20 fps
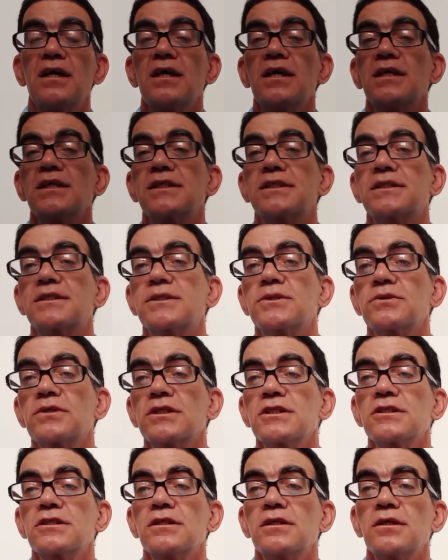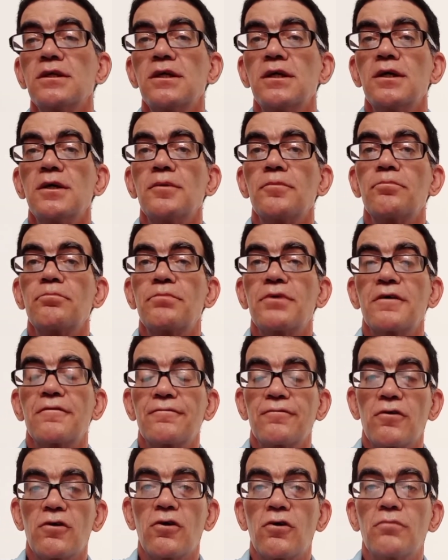Students
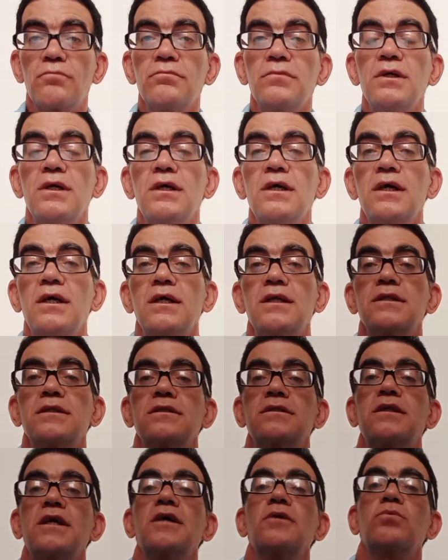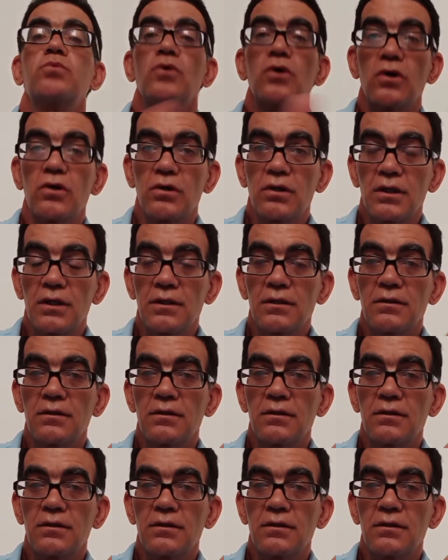perform their work